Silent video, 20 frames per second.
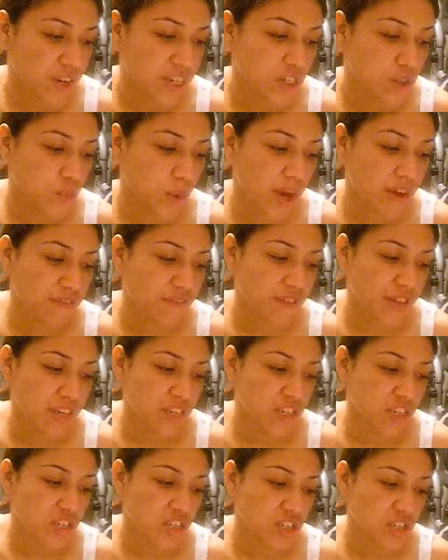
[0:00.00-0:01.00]
Fresh white
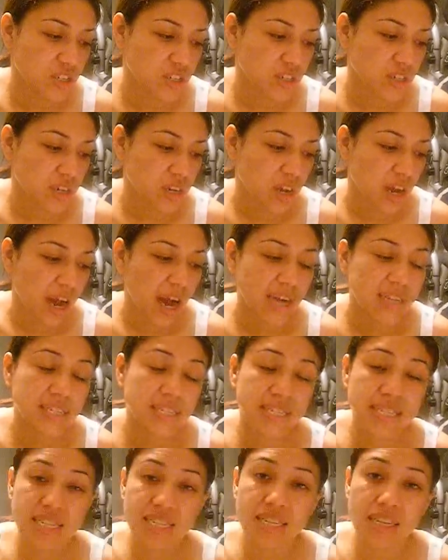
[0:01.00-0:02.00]
fish. I
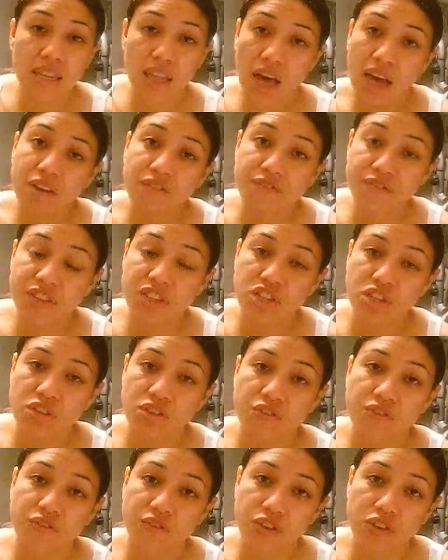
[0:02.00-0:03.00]
did eat a lot of fish
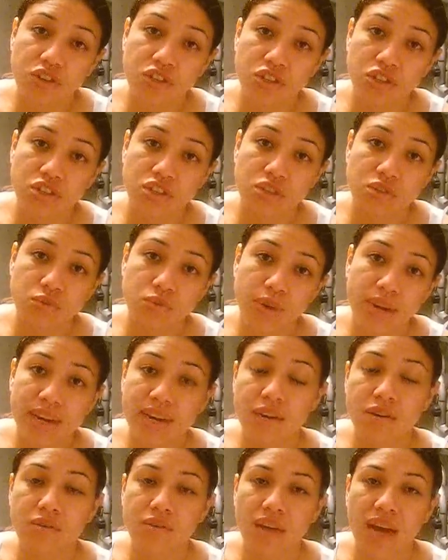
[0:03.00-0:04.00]
on the first
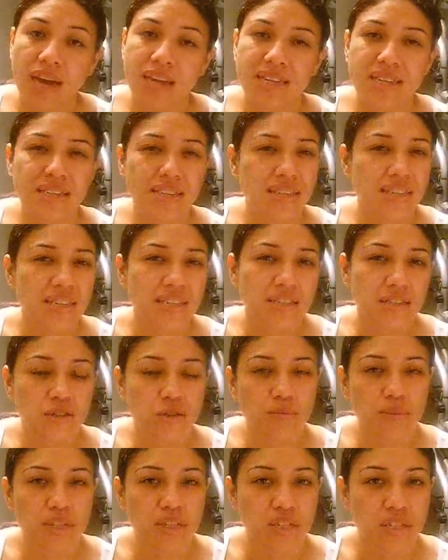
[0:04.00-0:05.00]
round. I didn't eat it
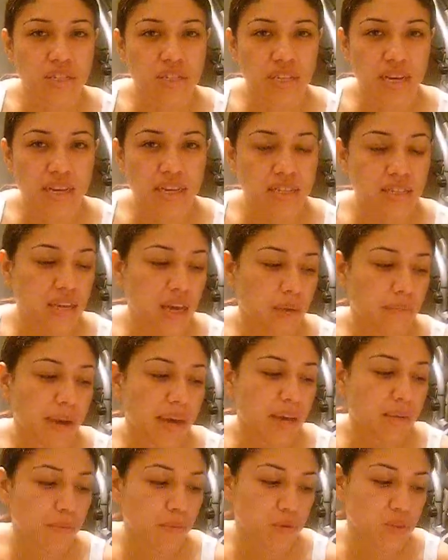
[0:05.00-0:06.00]
so much the second time.
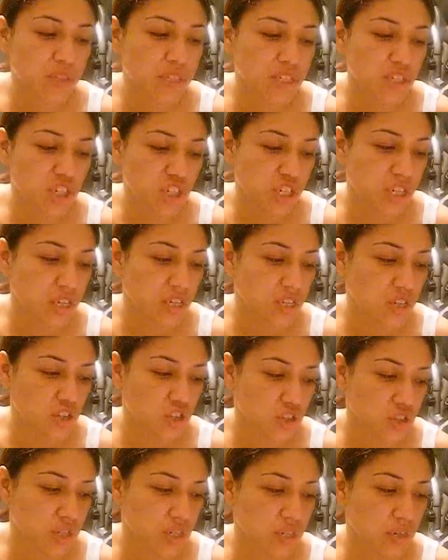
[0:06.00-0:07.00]
I ate mostly chicken
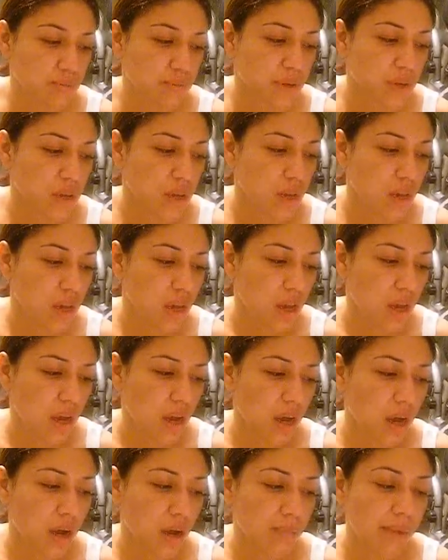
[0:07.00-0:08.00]
and shrimp.
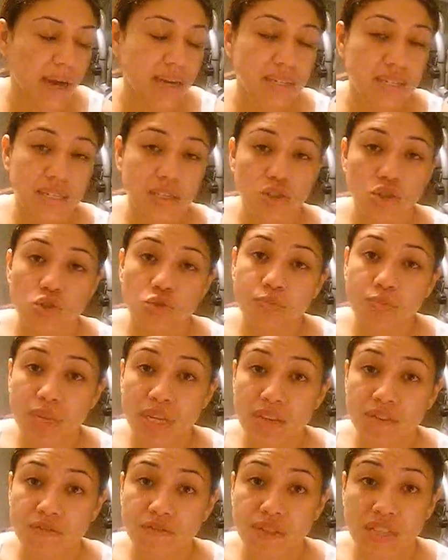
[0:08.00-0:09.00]
I did do
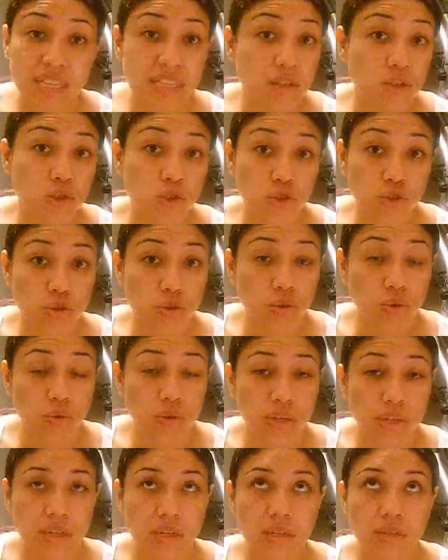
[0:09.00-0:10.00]
beef. Lean
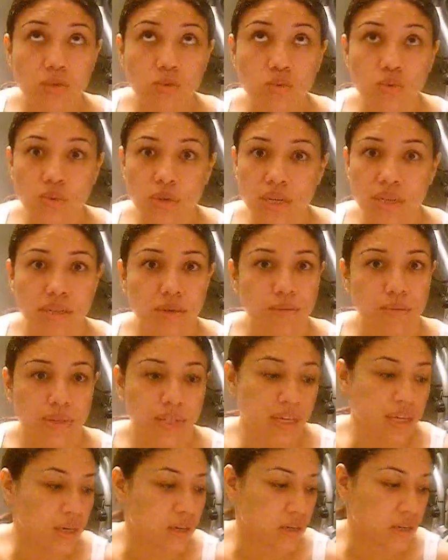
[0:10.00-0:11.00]
sirloin is really,
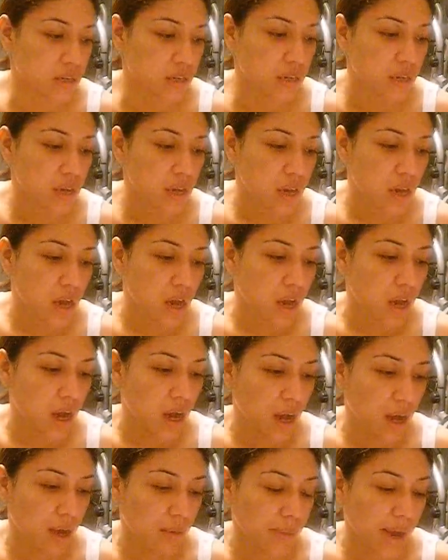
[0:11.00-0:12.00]
really good.
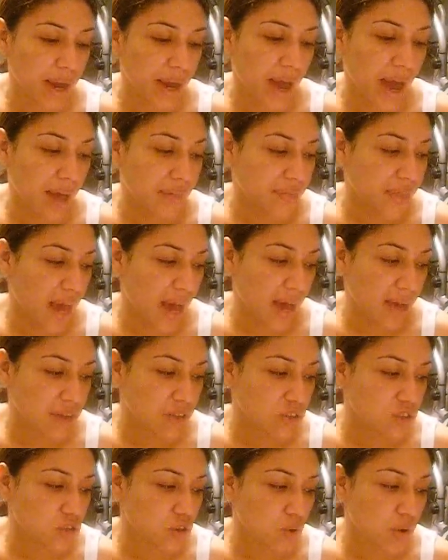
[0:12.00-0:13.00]
I had
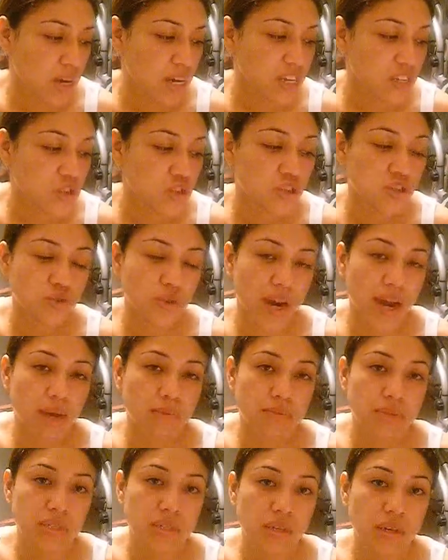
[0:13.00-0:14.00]
that. So 100
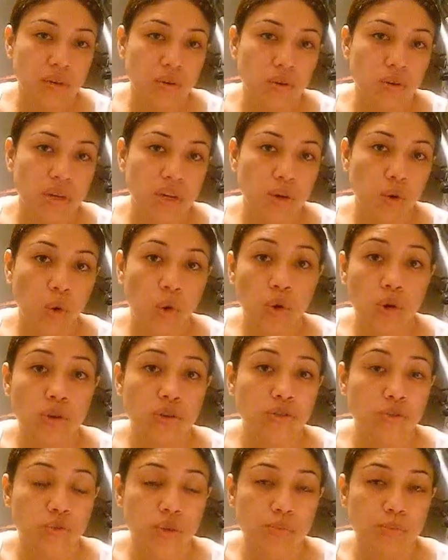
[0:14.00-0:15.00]
grams
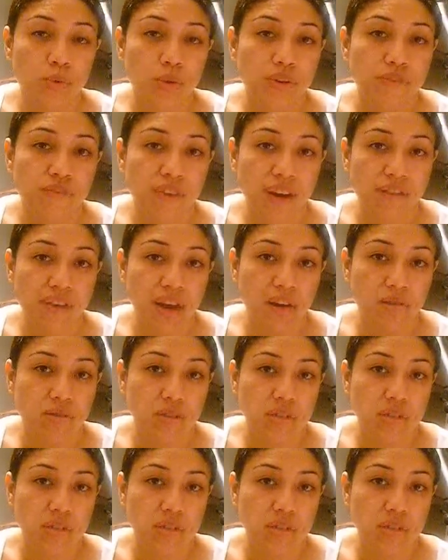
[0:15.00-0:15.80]
or 3.5